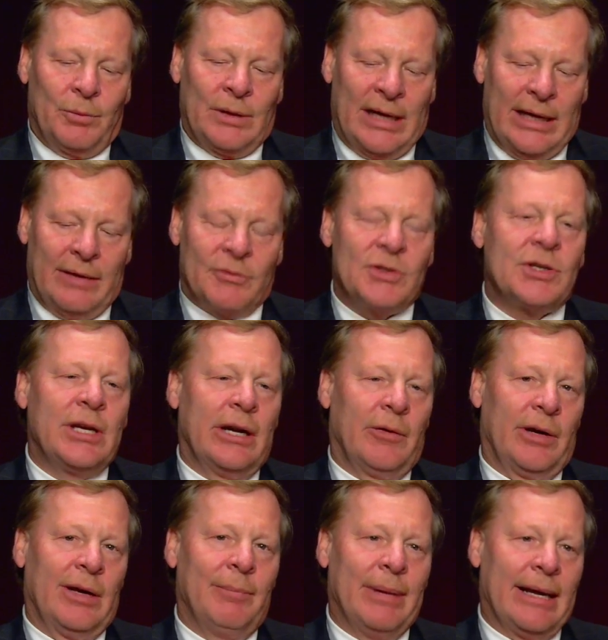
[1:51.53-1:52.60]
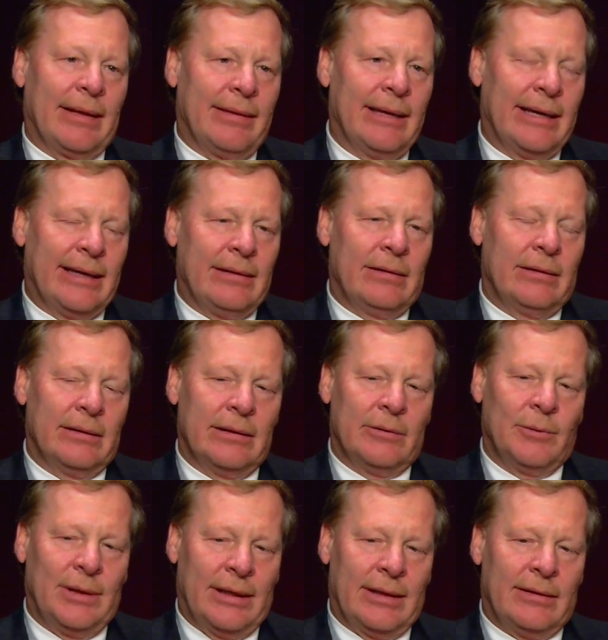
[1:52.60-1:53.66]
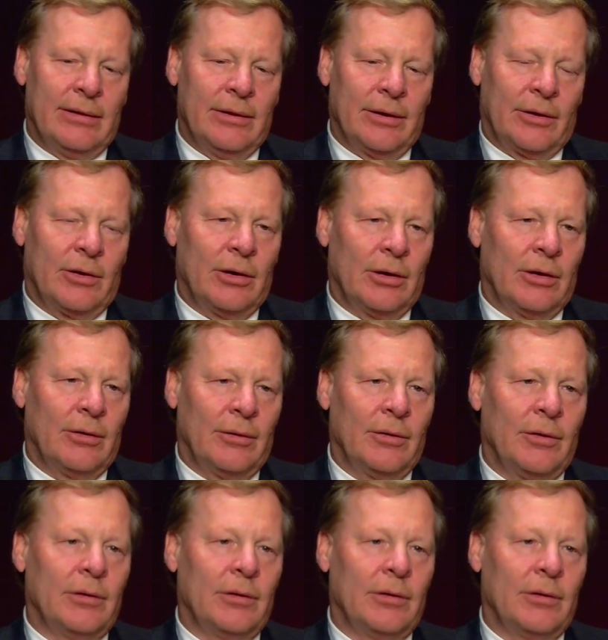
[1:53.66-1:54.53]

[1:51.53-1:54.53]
kind of scary about that when that did occur,